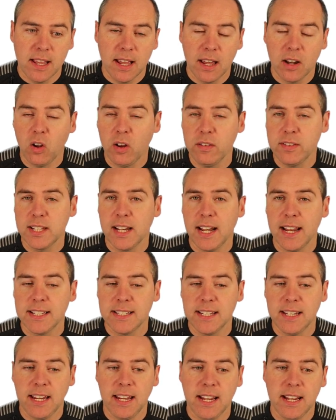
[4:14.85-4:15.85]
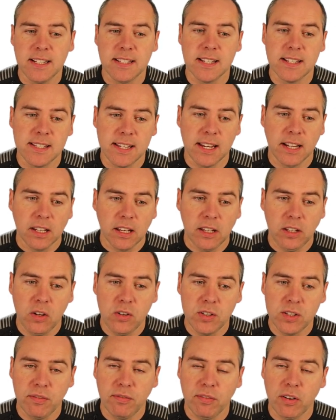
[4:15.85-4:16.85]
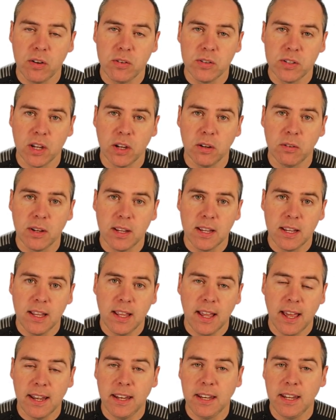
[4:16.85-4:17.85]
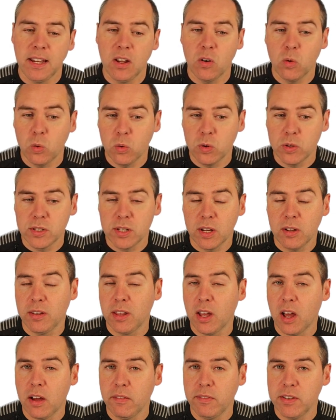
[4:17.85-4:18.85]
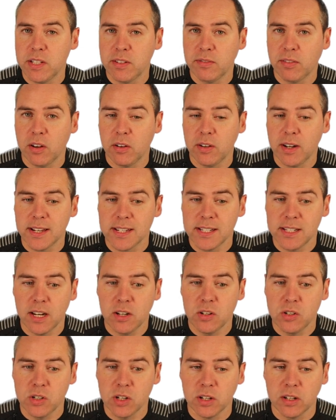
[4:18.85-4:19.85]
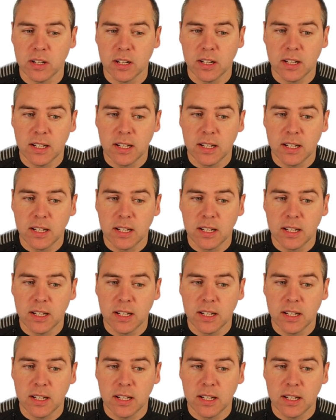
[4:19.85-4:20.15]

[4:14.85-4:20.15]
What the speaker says: And I've selected here to sync the user photo and also the Office Phone extension.